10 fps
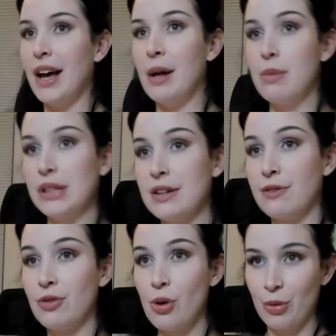lean
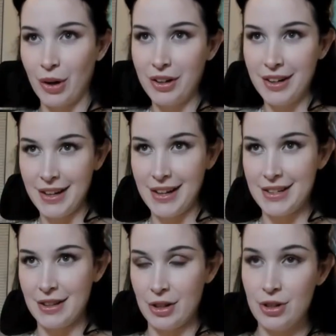forward
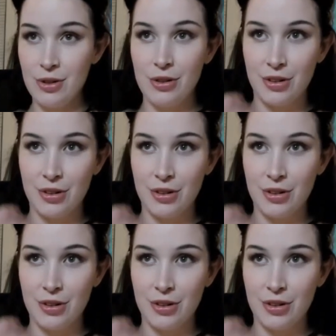into the dude,